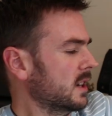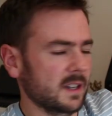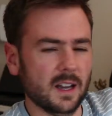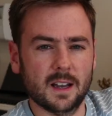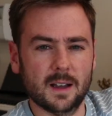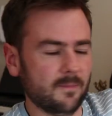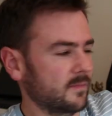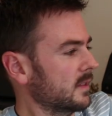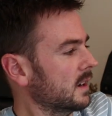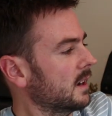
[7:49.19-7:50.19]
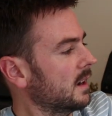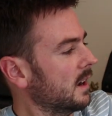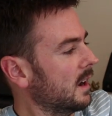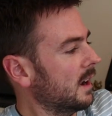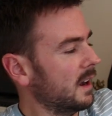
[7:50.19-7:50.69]
I,
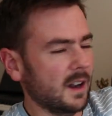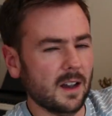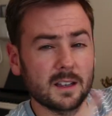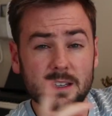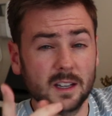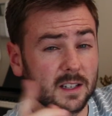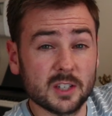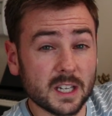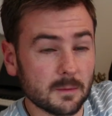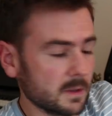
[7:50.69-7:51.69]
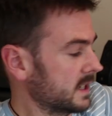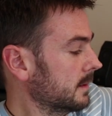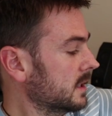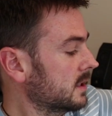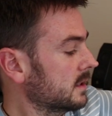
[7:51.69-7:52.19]
I, I kind of cheated with this
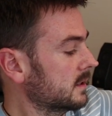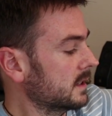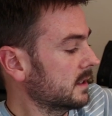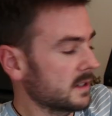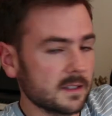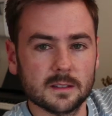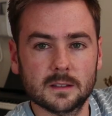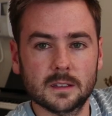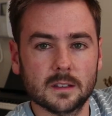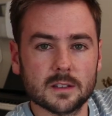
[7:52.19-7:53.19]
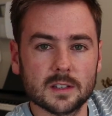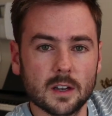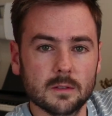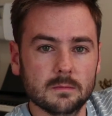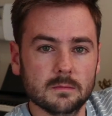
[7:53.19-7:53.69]
image. See this little
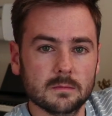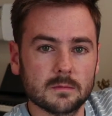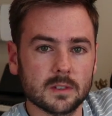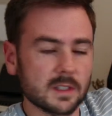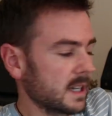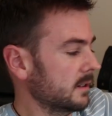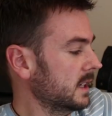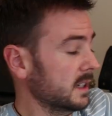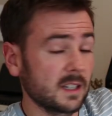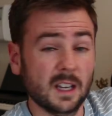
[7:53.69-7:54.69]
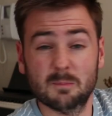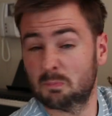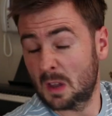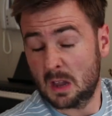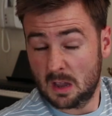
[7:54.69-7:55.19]
stone just down here?
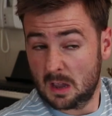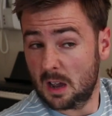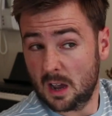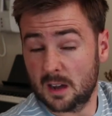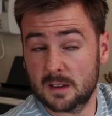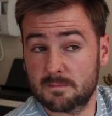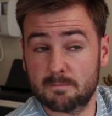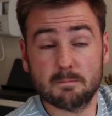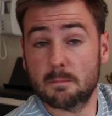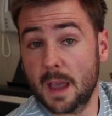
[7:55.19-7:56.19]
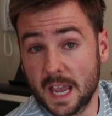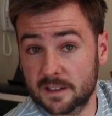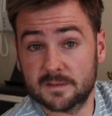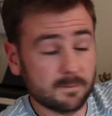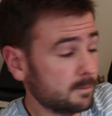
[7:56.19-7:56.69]
I may
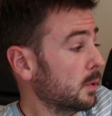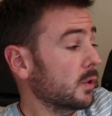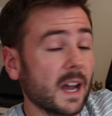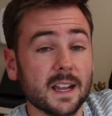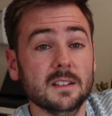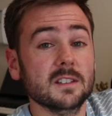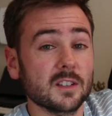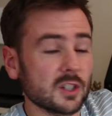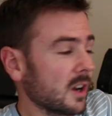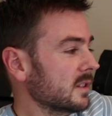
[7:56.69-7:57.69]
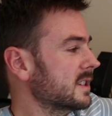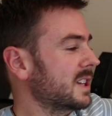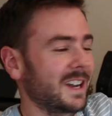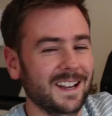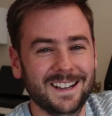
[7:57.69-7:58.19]
have put that into the shot.